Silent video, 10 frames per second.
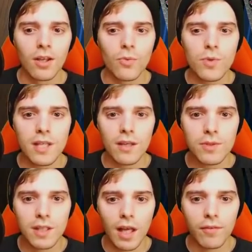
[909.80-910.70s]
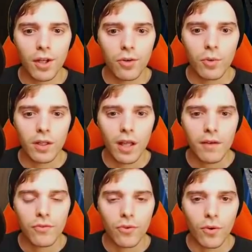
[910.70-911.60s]
We still have another one
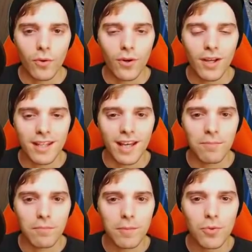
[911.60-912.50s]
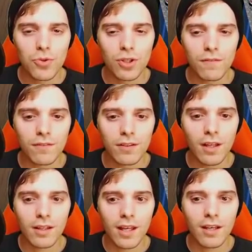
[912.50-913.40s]
left, so yeah, maybe we should have
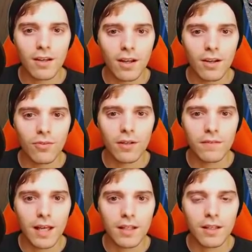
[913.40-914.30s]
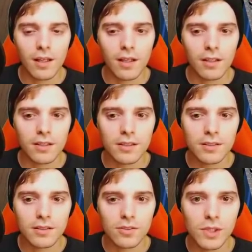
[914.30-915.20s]
not gotten rid of that
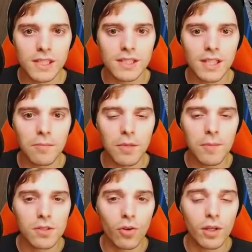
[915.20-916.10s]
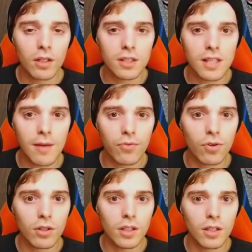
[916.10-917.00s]
Reset Stamp. Maybe he's already gonna slap
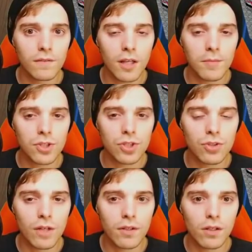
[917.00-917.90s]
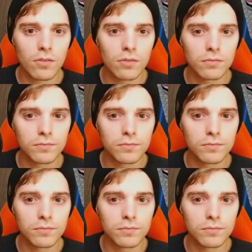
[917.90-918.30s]
for enough damage, you never know.